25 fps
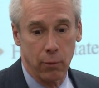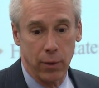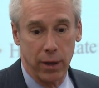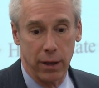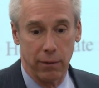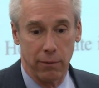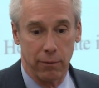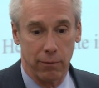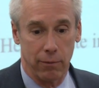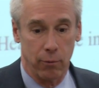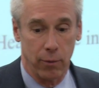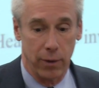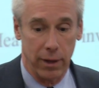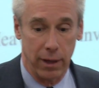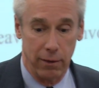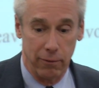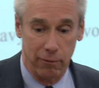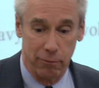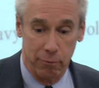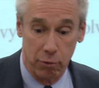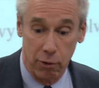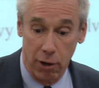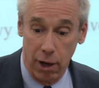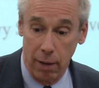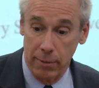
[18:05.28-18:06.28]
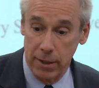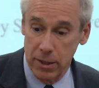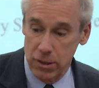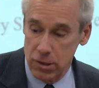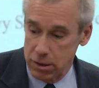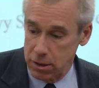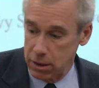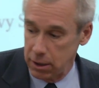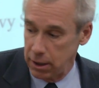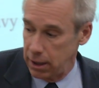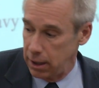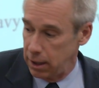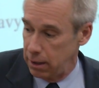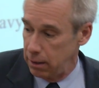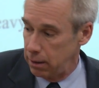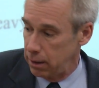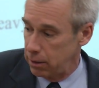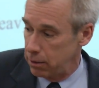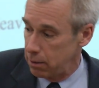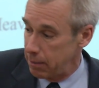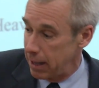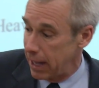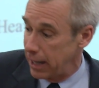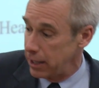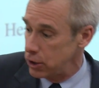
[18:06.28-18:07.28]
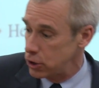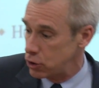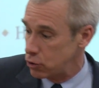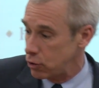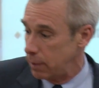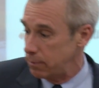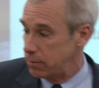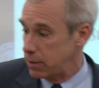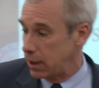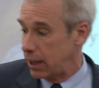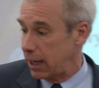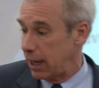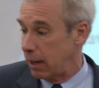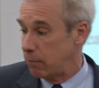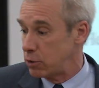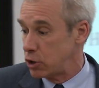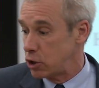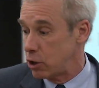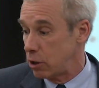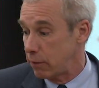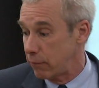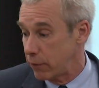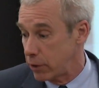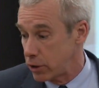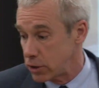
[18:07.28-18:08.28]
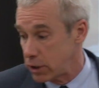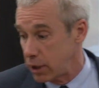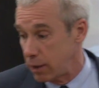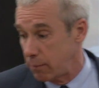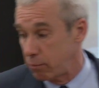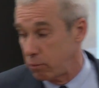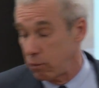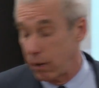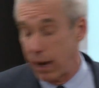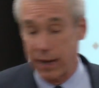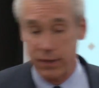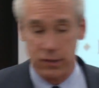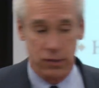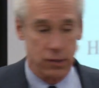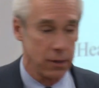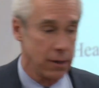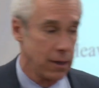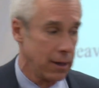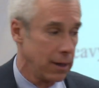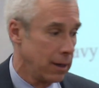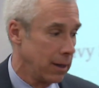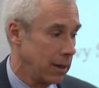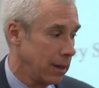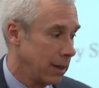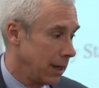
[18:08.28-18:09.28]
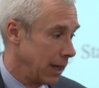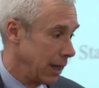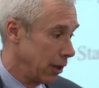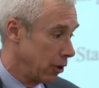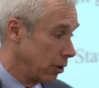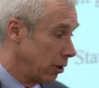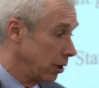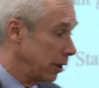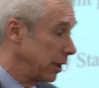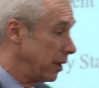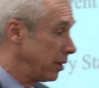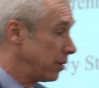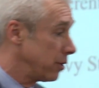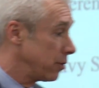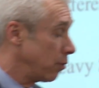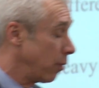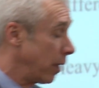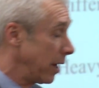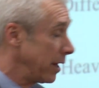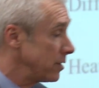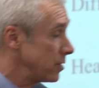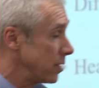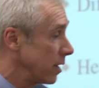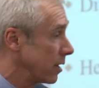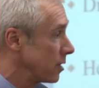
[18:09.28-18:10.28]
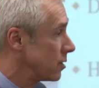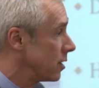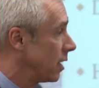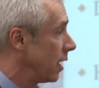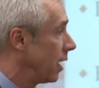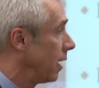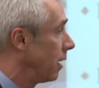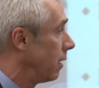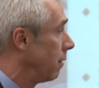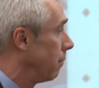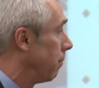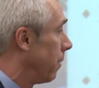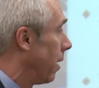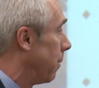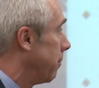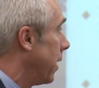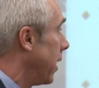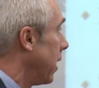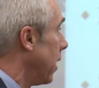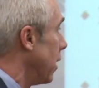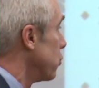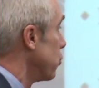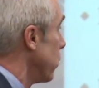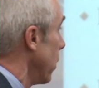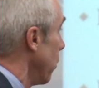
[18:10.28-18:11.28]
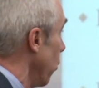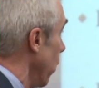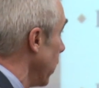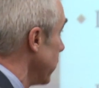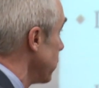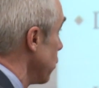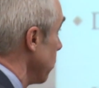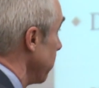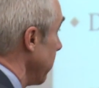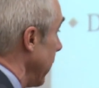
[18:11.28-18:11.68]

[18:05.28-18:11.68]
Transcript: We've promised the manuscript to Cambridge University Press in early 2016, but because we want to